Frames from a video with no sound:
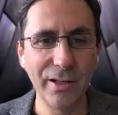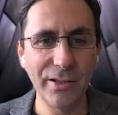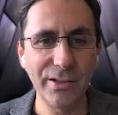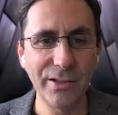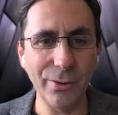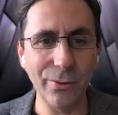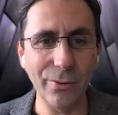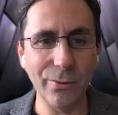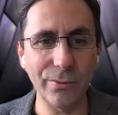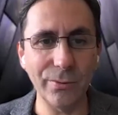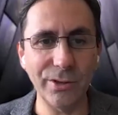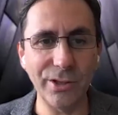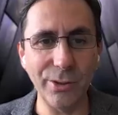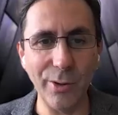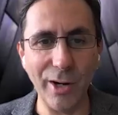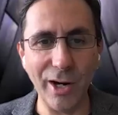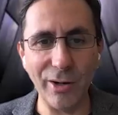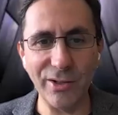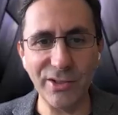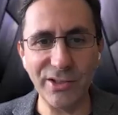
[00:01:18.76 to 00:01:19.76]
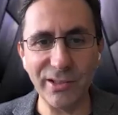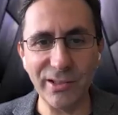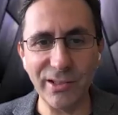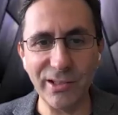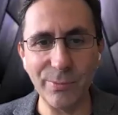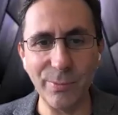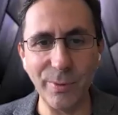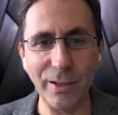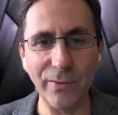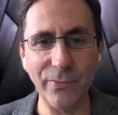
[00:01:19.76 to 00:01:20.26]
So QuHarrison
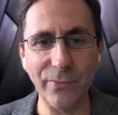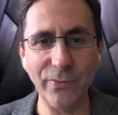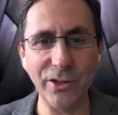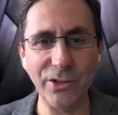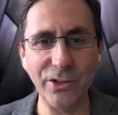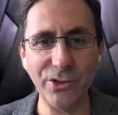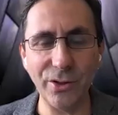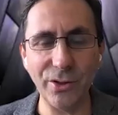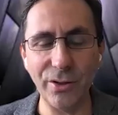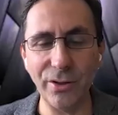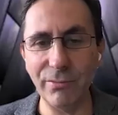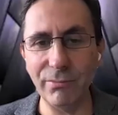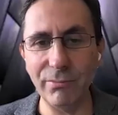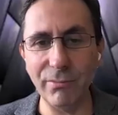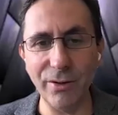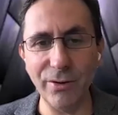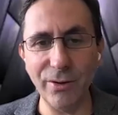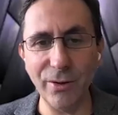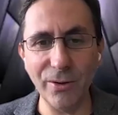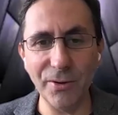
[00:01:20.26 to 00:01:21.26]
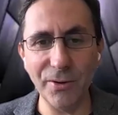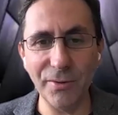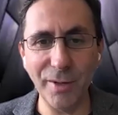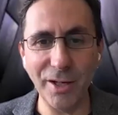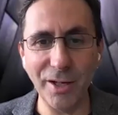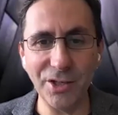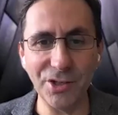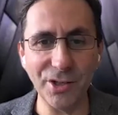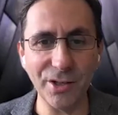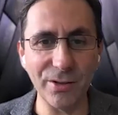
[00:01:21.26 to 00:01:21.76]
has been featured on all the
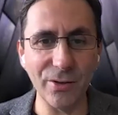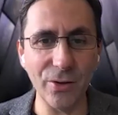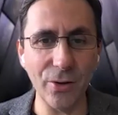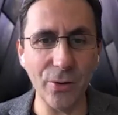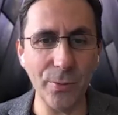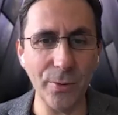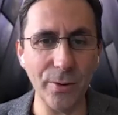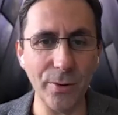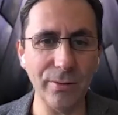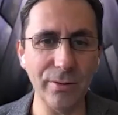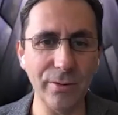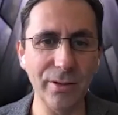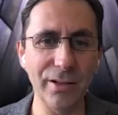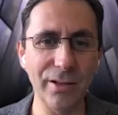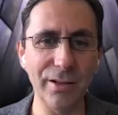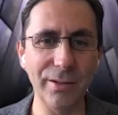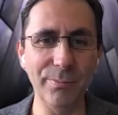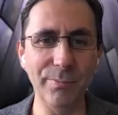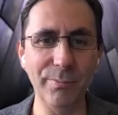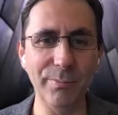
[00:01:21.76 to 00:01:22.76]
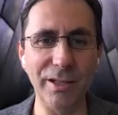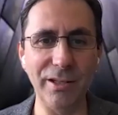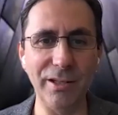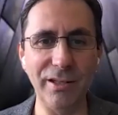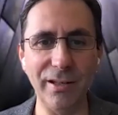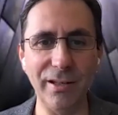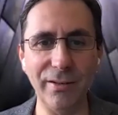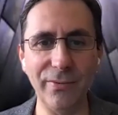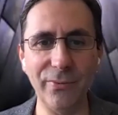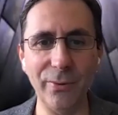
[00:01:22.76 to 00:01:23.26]
major global
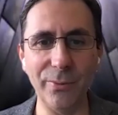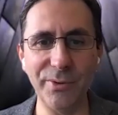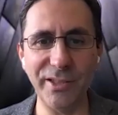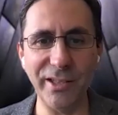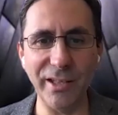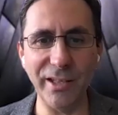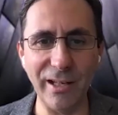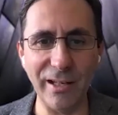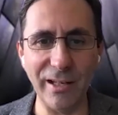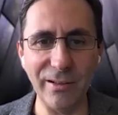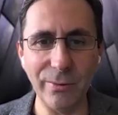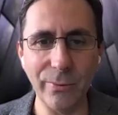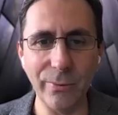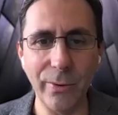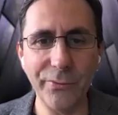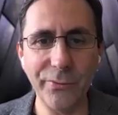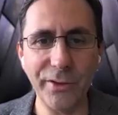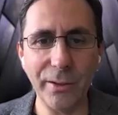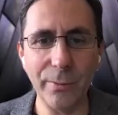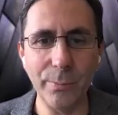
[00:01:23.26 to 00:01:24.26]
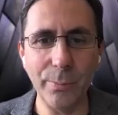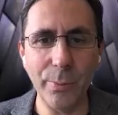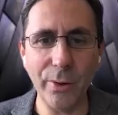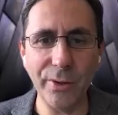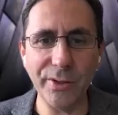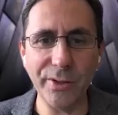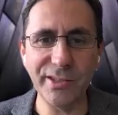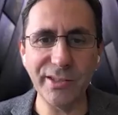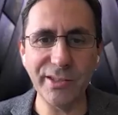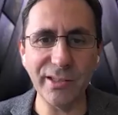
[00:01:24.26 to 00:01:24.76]
media, from CNN to Huffington
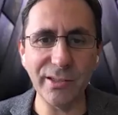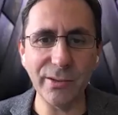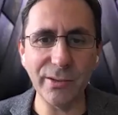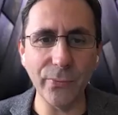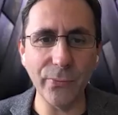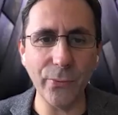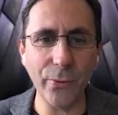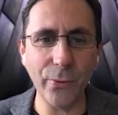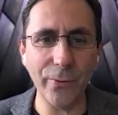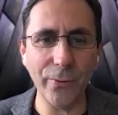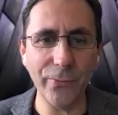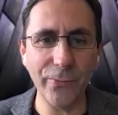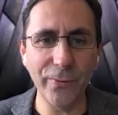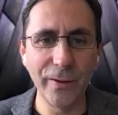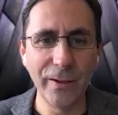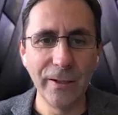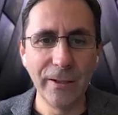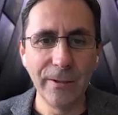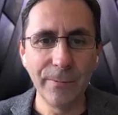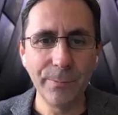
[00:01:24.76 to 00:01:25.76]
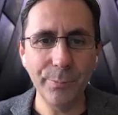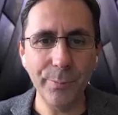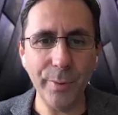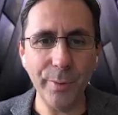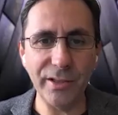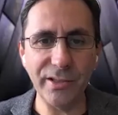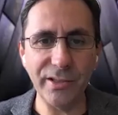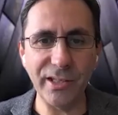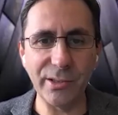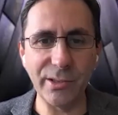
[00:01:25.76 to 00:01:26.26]
Post and so forth, but
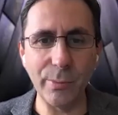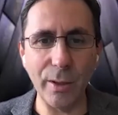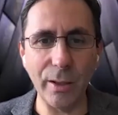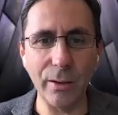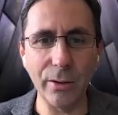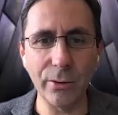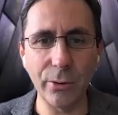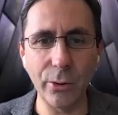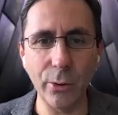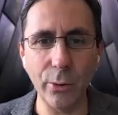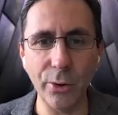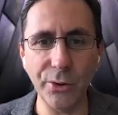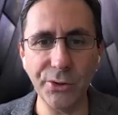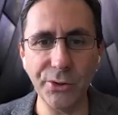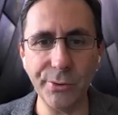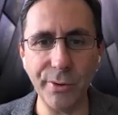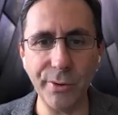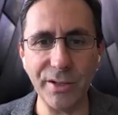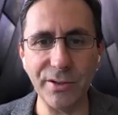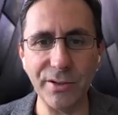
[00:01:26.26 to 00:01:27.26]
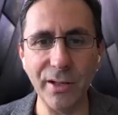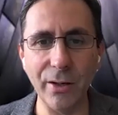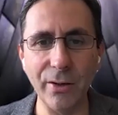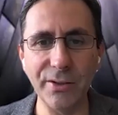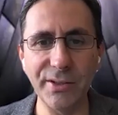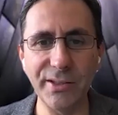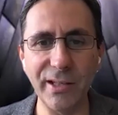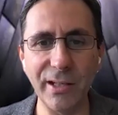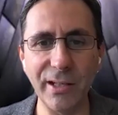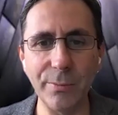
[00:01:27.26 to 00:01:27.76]
is as well a co-host right now
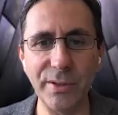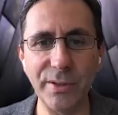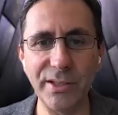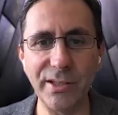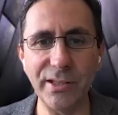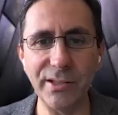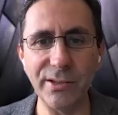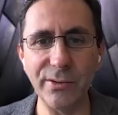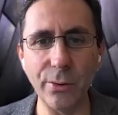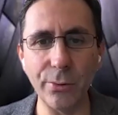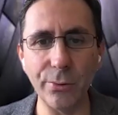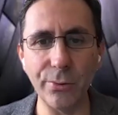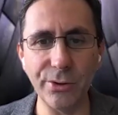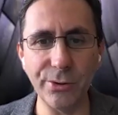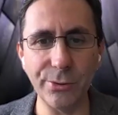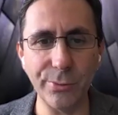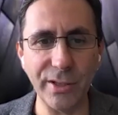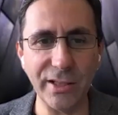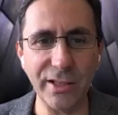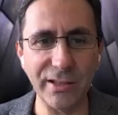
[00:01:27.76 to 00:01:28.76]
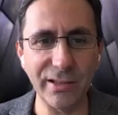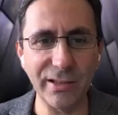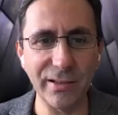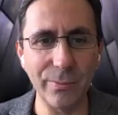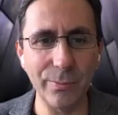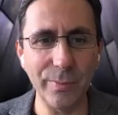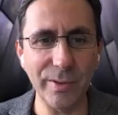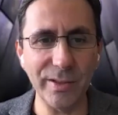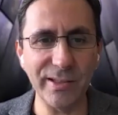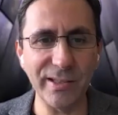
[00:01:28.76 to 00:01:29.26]
at CNBC's No Retreat,
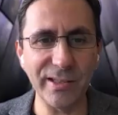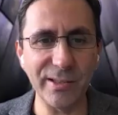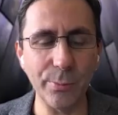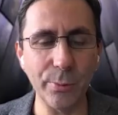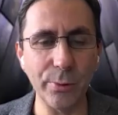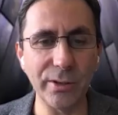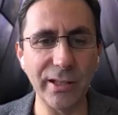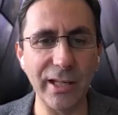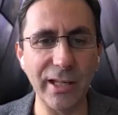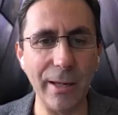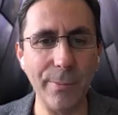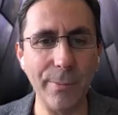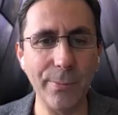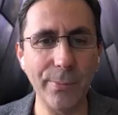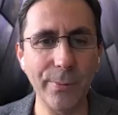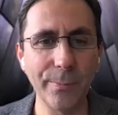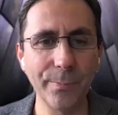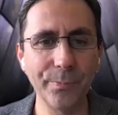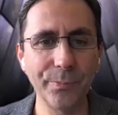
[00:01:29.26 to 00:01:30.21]
Business Bootcamp,